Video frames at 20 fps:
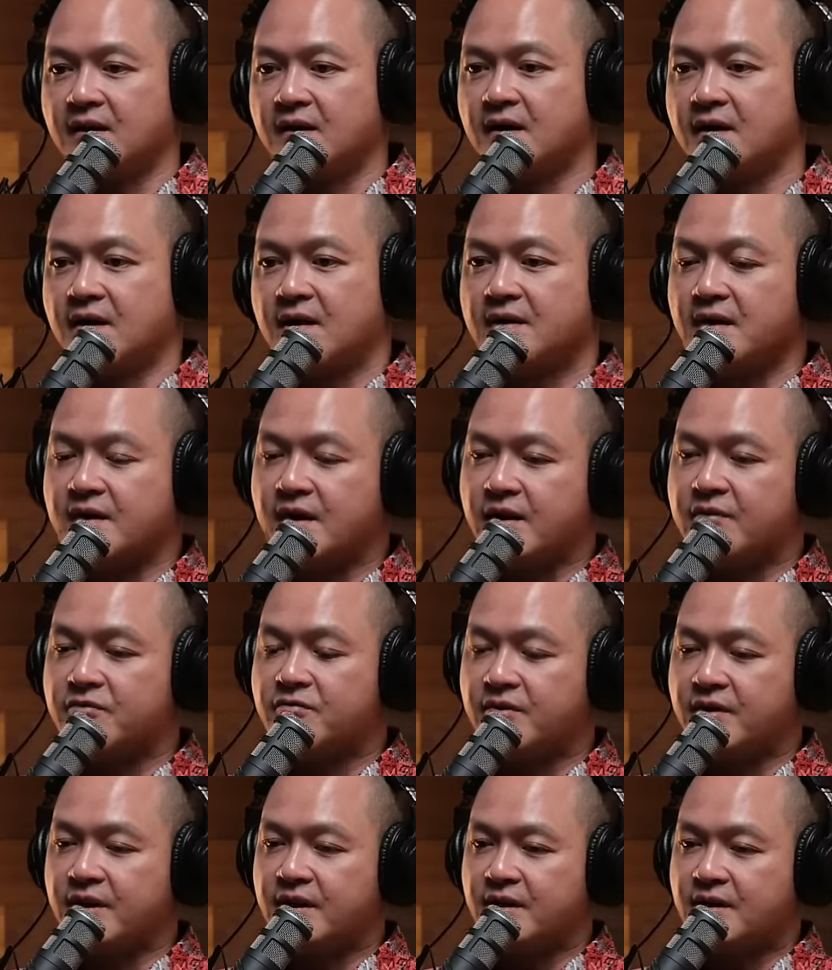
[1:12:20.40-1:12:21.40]
uh, the
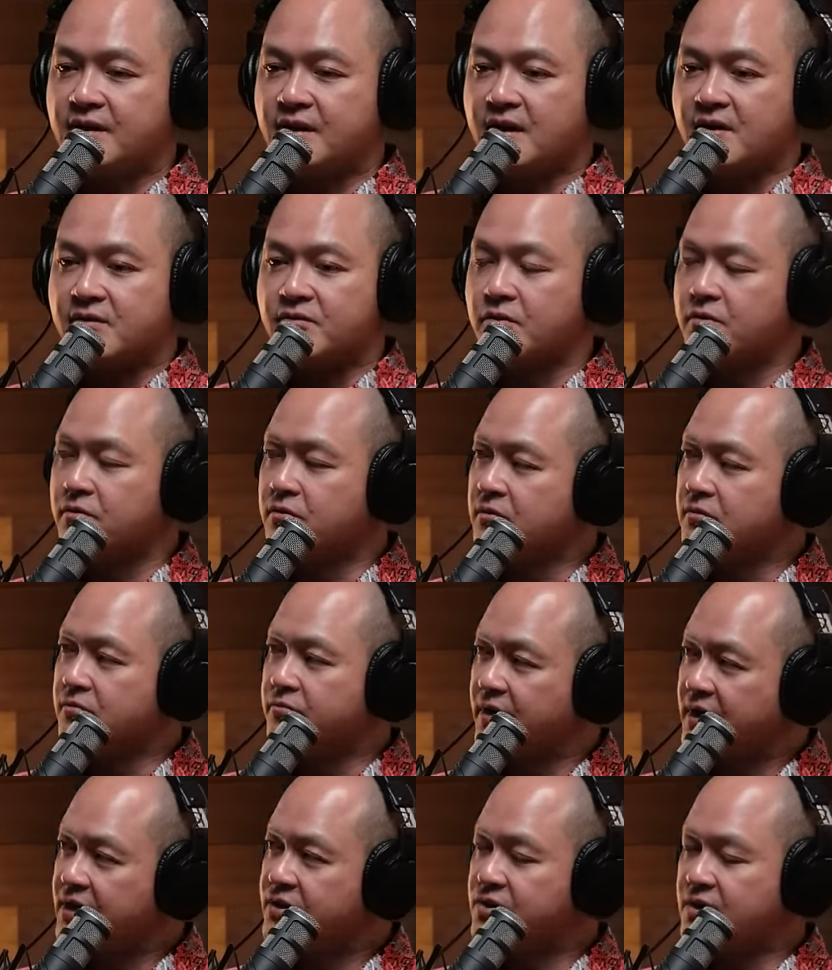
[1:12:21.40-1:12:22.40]
country uh, grown
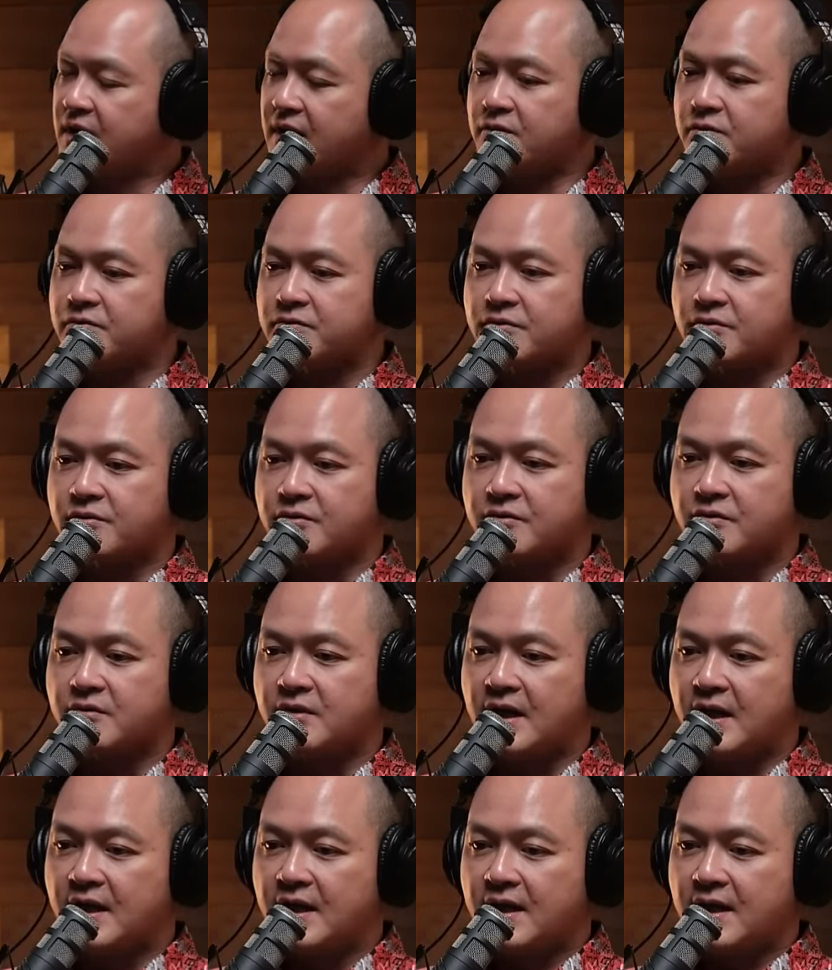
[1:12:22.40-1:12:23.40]
rich and also
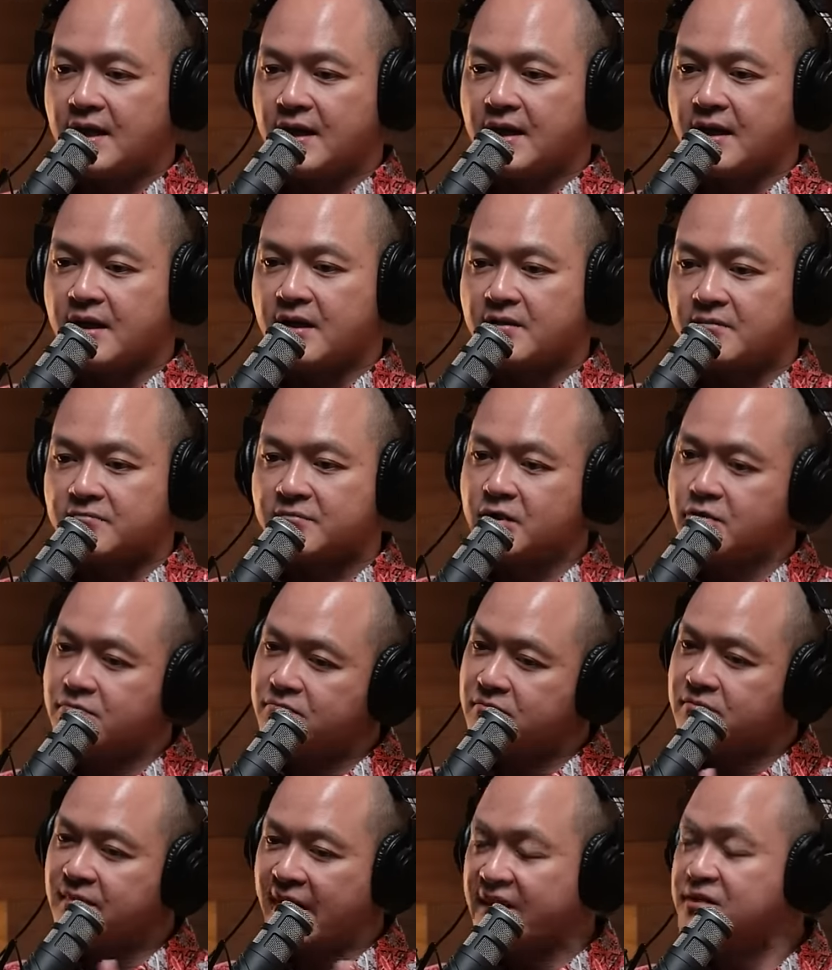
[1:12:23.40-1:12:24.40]
uh, you know,
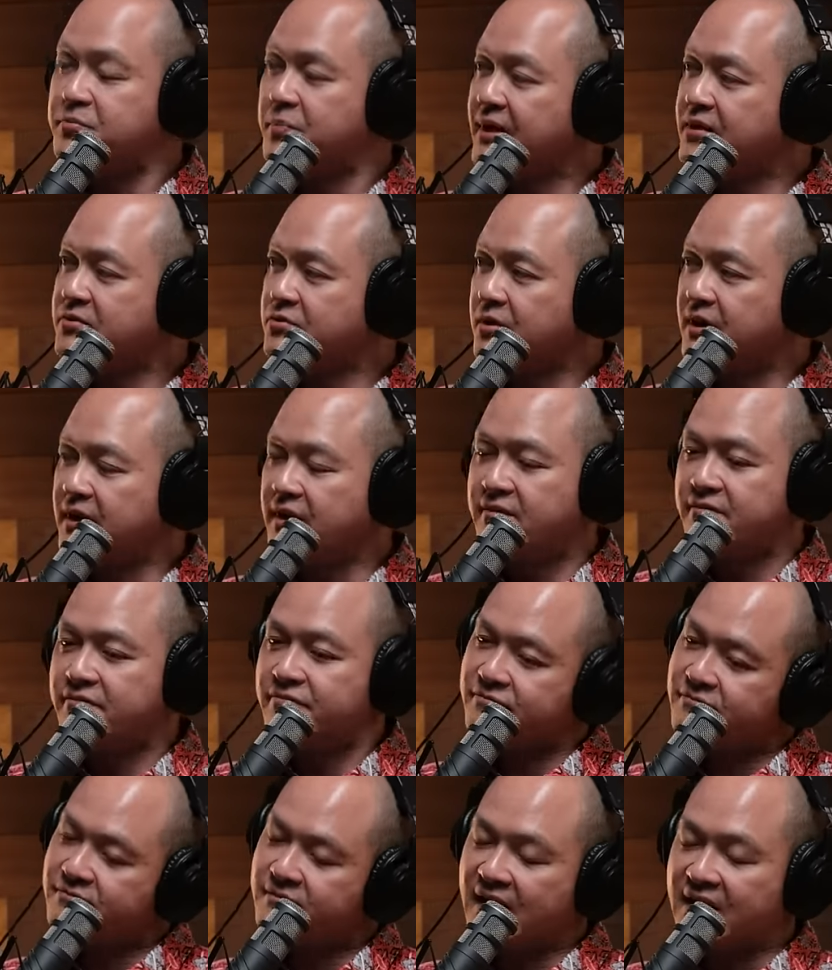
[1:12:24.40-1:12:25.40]
nice place to live,
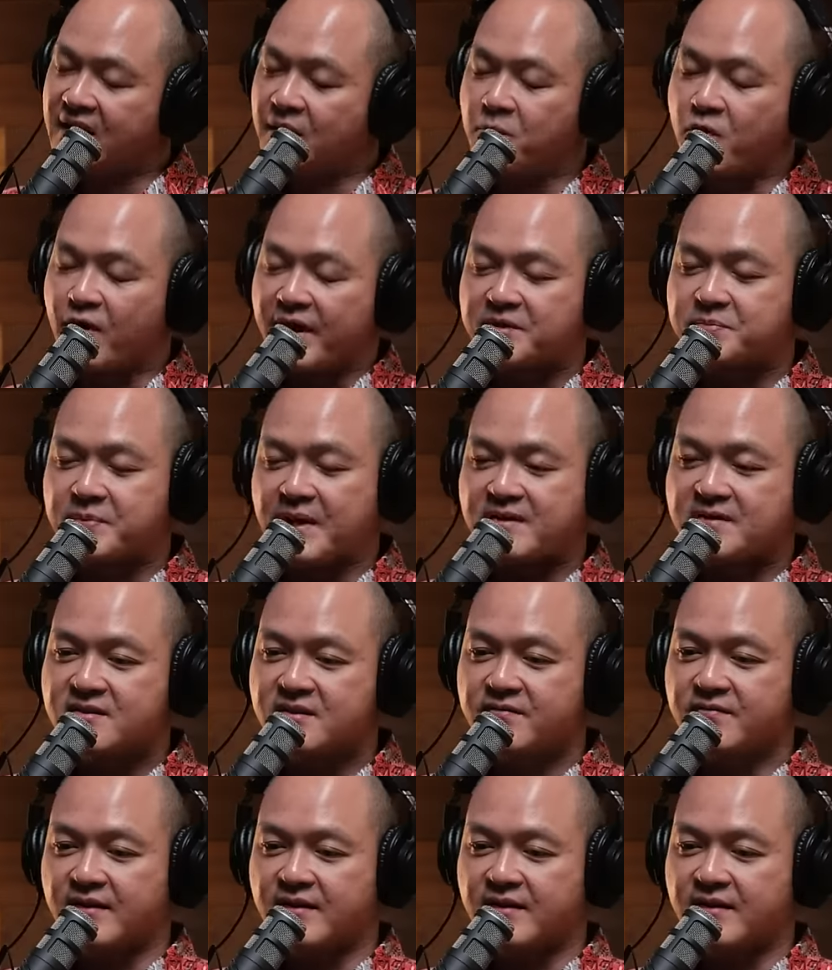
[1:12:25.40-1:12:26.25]
getting more expensive.